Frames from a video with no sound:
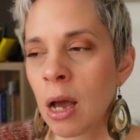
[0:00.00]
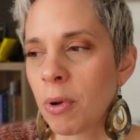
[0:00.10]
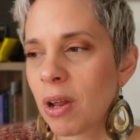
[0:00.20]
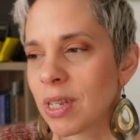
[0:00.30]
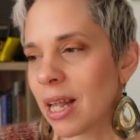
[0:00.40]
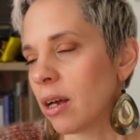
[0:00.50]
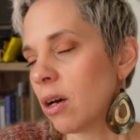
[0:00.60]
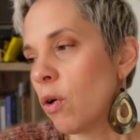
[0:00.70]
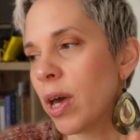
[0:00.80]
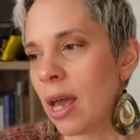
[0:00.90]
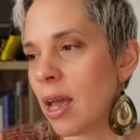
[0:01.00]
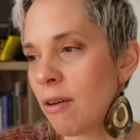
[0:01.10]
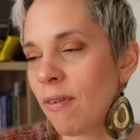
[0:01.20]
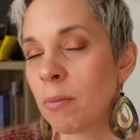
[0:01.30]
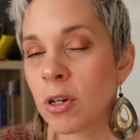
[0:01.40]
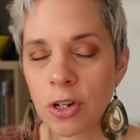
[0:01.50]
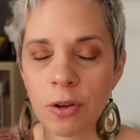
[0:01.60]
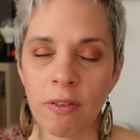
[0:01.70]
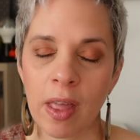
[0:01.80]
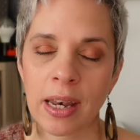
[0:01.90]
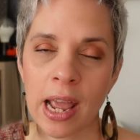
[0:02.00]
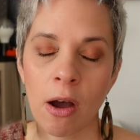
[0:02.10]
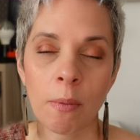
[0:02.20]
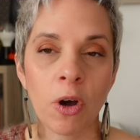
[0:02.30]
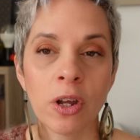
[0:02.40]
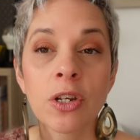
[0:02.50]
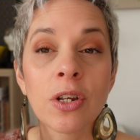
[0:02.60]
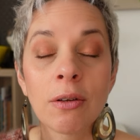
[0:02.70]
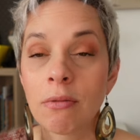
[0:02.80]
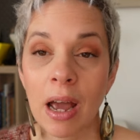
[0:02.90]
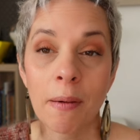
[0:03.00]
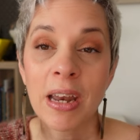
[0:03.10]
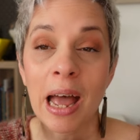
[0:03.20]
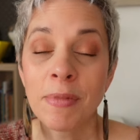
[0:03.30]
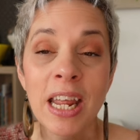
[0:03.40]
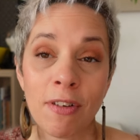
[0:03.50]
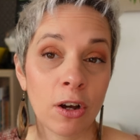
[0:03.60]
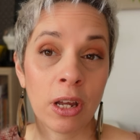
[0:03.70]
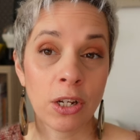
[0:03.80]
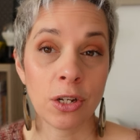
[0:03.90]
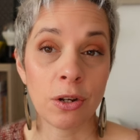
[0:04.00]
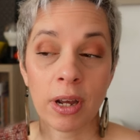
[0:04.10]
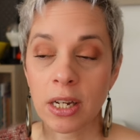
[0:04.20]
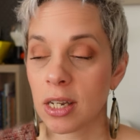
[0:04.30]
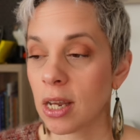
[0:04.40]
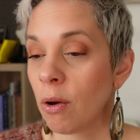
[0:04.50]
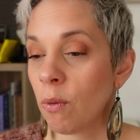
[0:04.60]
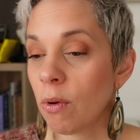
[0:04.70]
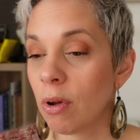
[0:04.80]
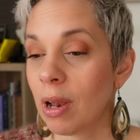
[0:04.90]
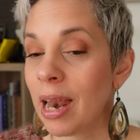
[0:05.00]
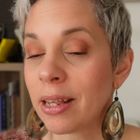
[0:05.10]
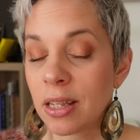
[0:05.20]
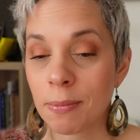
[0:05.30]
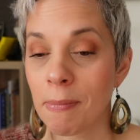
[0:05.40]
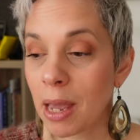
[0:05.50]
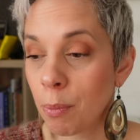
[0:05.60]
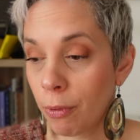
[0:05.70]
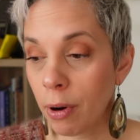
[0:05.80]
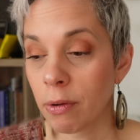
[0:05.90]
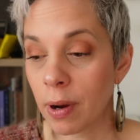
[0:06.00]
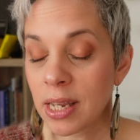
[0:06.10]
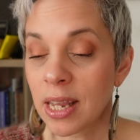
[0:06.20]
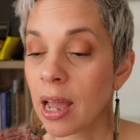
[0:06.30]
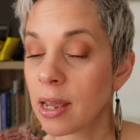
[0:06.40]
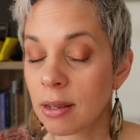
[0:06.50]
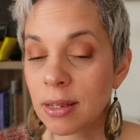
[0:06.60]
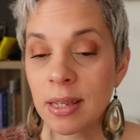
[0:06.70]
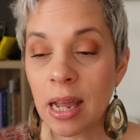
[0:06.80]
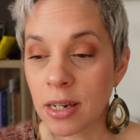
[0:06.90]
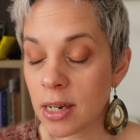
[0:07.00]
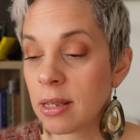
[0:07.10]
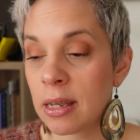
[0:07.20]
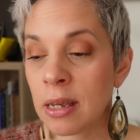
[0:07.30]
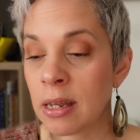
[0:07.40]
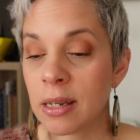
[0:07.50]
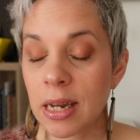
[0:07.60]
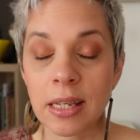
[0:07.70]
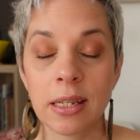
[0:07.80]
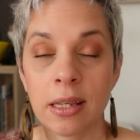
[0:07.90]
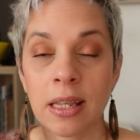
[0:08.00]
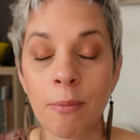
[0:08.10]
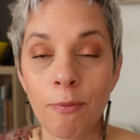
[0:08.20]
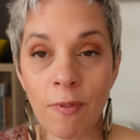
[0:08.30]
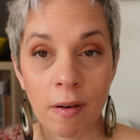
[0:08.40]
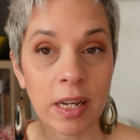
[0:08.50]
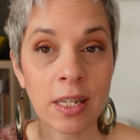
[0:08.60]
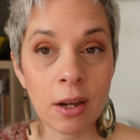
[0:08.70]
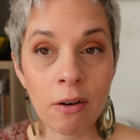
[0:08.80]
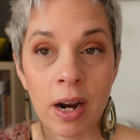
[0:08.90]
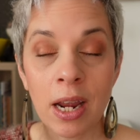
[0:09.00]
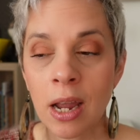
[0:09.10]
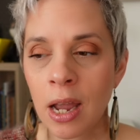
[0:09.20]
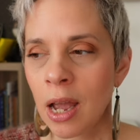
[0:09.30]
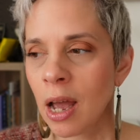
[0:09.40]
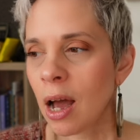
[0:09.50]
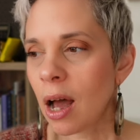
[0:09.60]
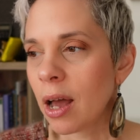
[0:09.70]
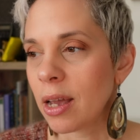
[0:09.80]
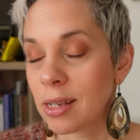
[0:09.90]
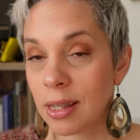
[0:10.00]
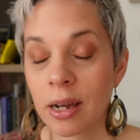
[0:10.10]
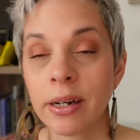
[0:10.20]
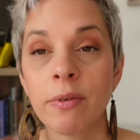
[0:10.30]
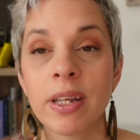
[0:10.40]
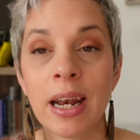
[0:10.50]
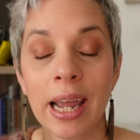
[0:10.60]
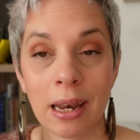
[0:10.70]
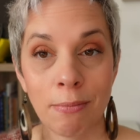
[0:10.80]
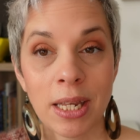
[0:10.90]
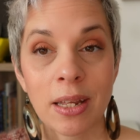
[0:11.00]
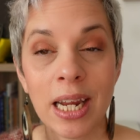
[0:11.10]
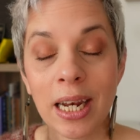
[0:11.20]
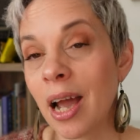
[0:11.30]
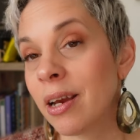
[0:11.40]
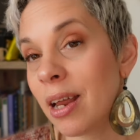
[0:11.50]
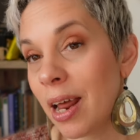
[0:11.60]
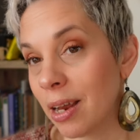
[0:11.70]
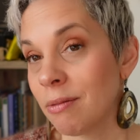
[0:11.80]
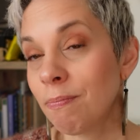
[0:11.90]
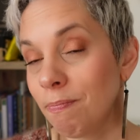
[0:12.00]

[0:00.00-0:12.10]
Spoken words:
But I was like, okay, if I'm not doing that now, I'm never going to do it. So let's make progress. I said to the testers, I'm very sorry. It's the only way that I can meet the deadline that I